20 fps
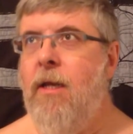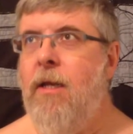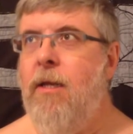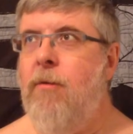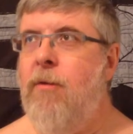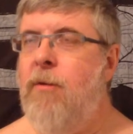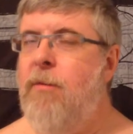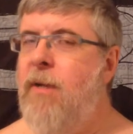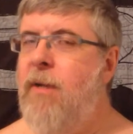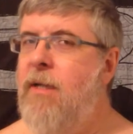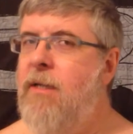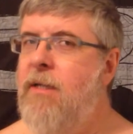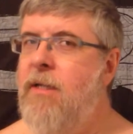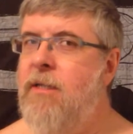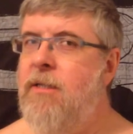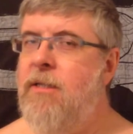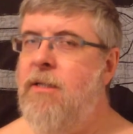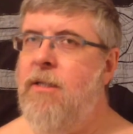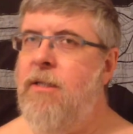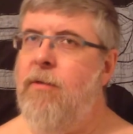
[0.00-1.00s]
you want to pay
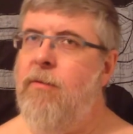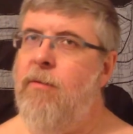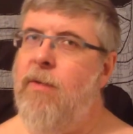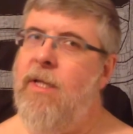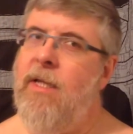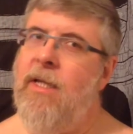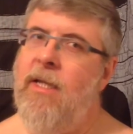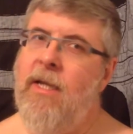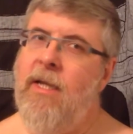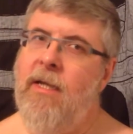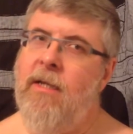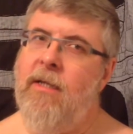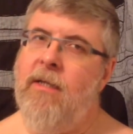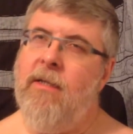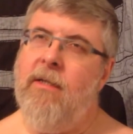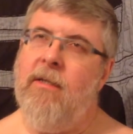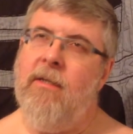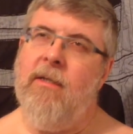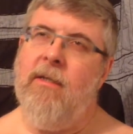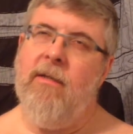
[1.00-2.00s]
attention. They're
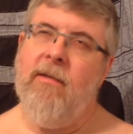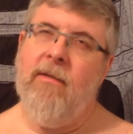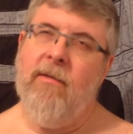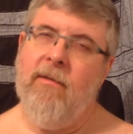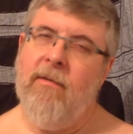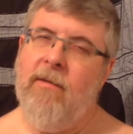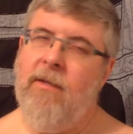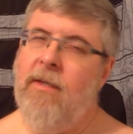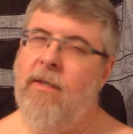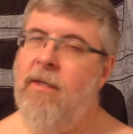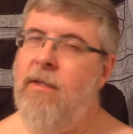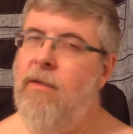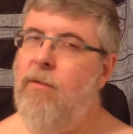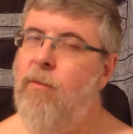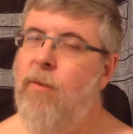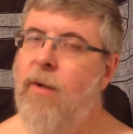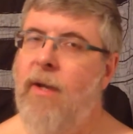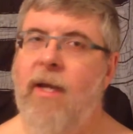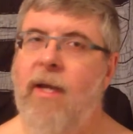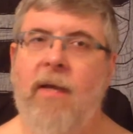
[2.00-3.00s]
related in a
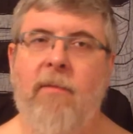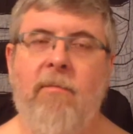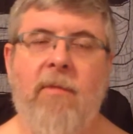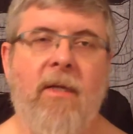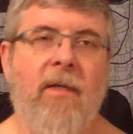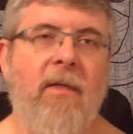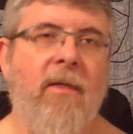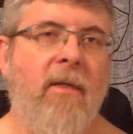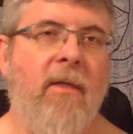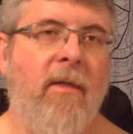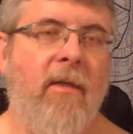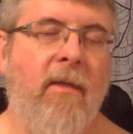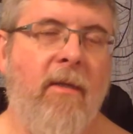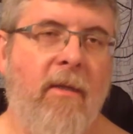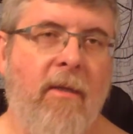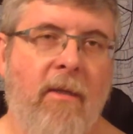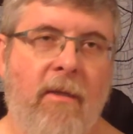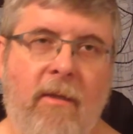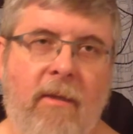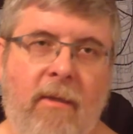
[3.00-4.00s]
way, but
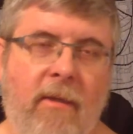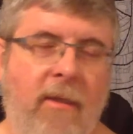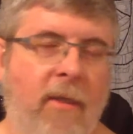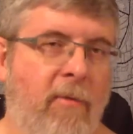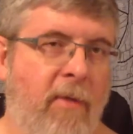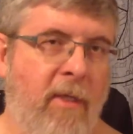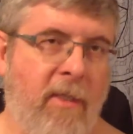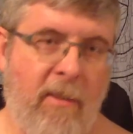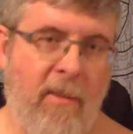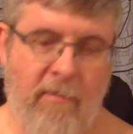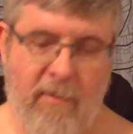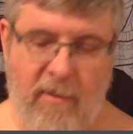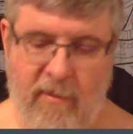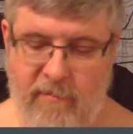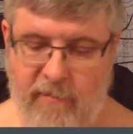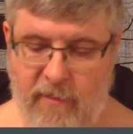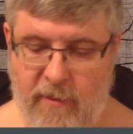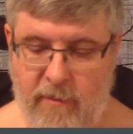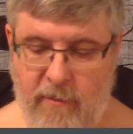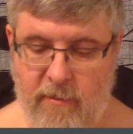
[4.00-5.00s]
don't get them
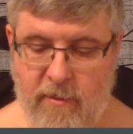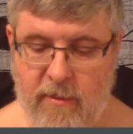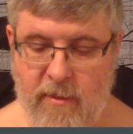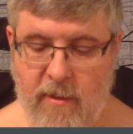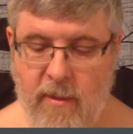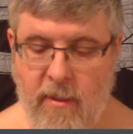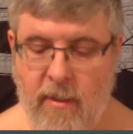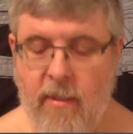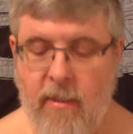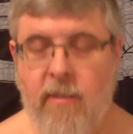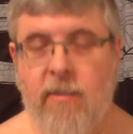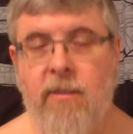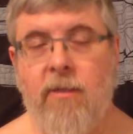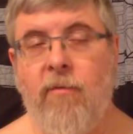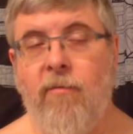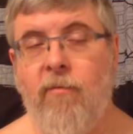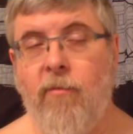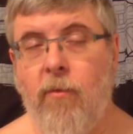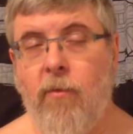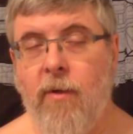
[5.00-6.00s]
confused.
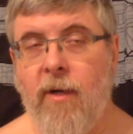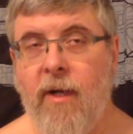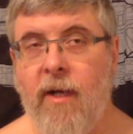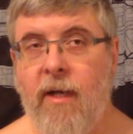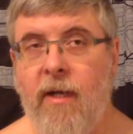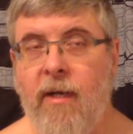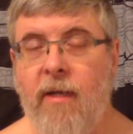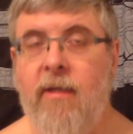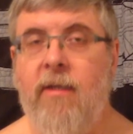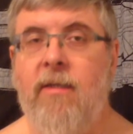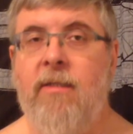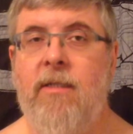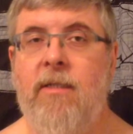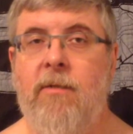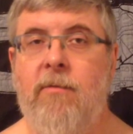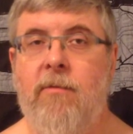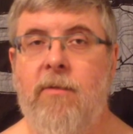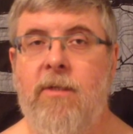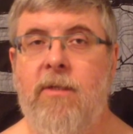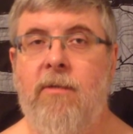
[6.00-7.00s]
So 4a is
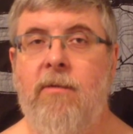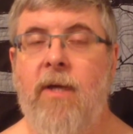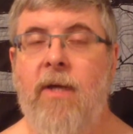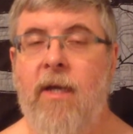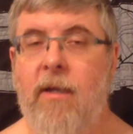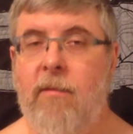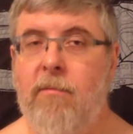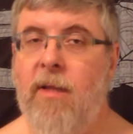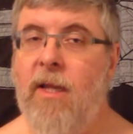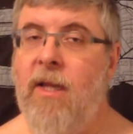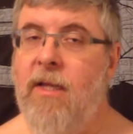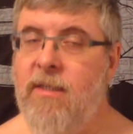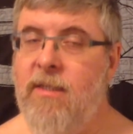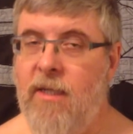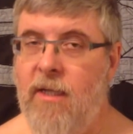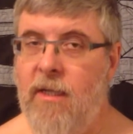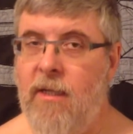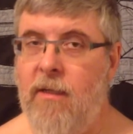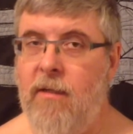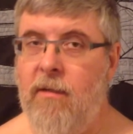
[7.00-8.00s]
equal to a plus
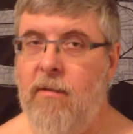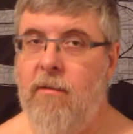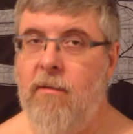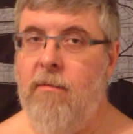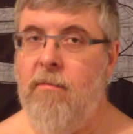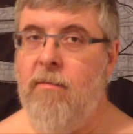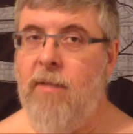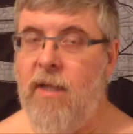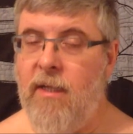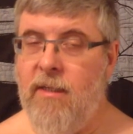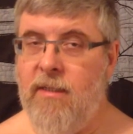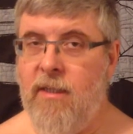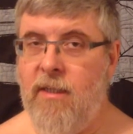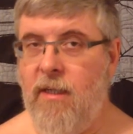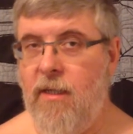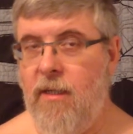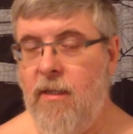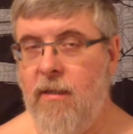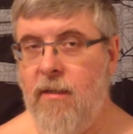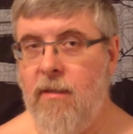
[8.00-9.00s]
a plus
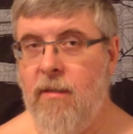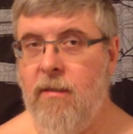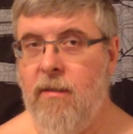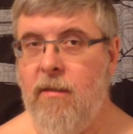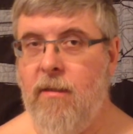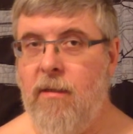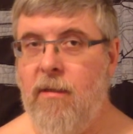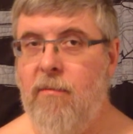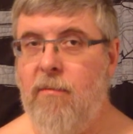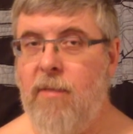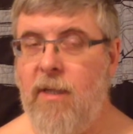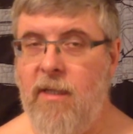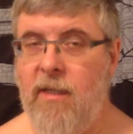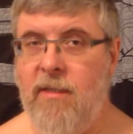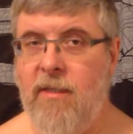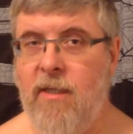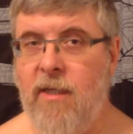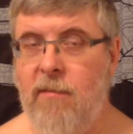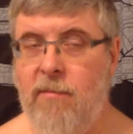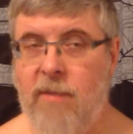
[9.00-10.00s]
a
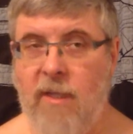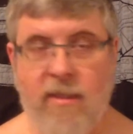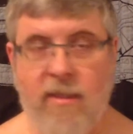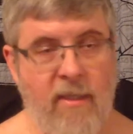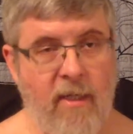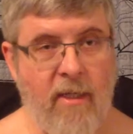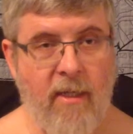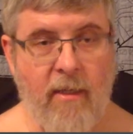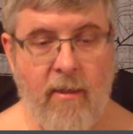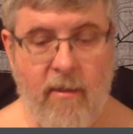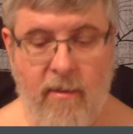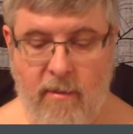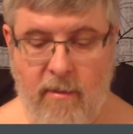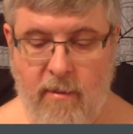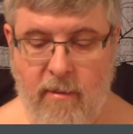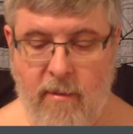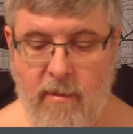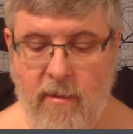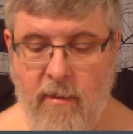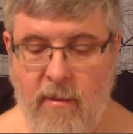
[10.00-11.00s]
plus a plus a.
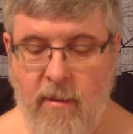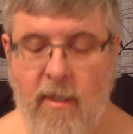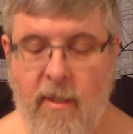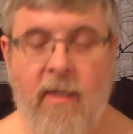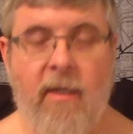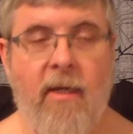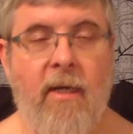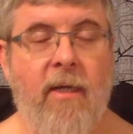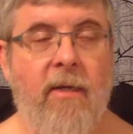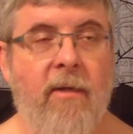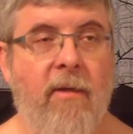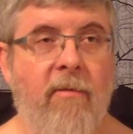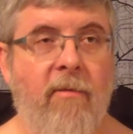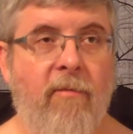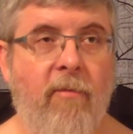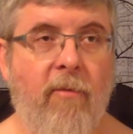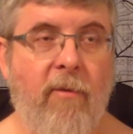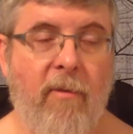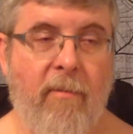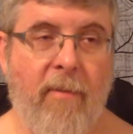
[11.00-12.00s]
And a to the
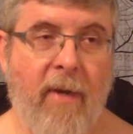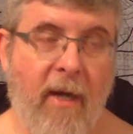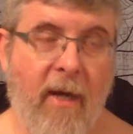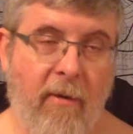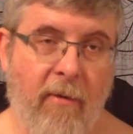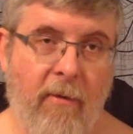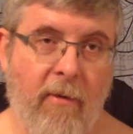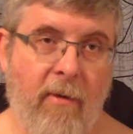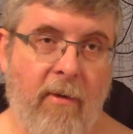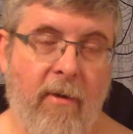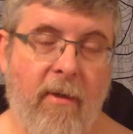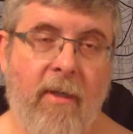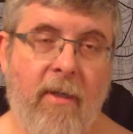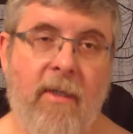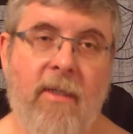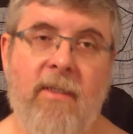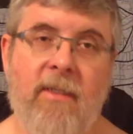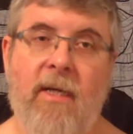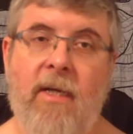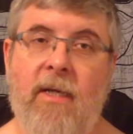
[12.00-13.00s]
fourth power
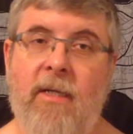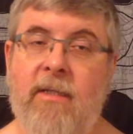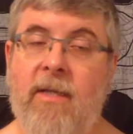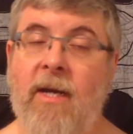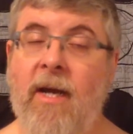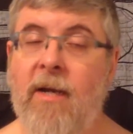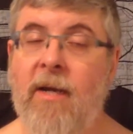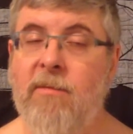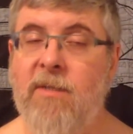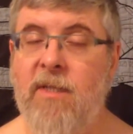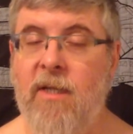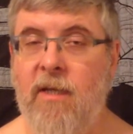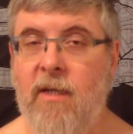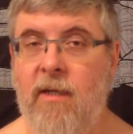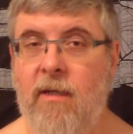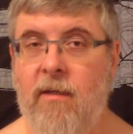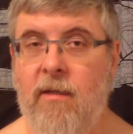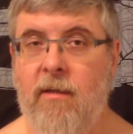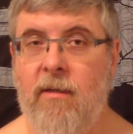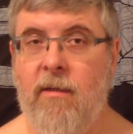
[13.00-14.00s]
is a times
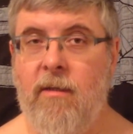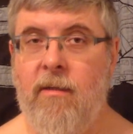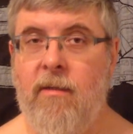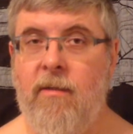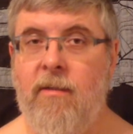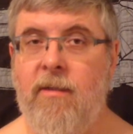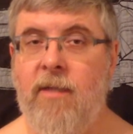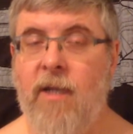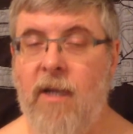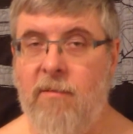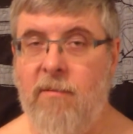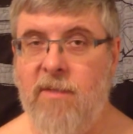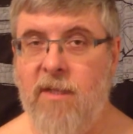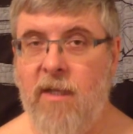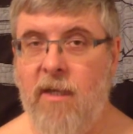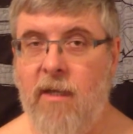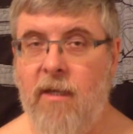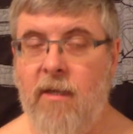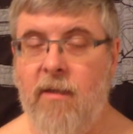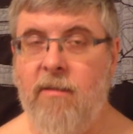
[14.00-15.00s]
a times
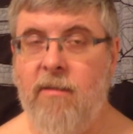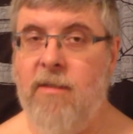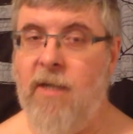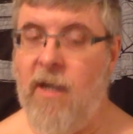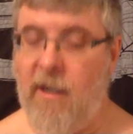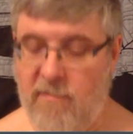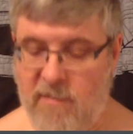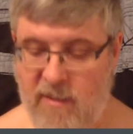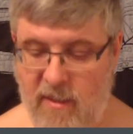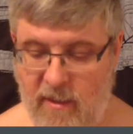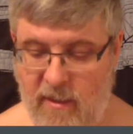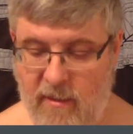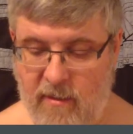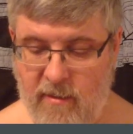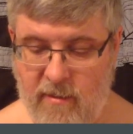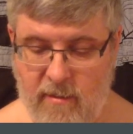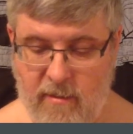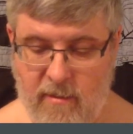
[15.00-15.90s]
a times a.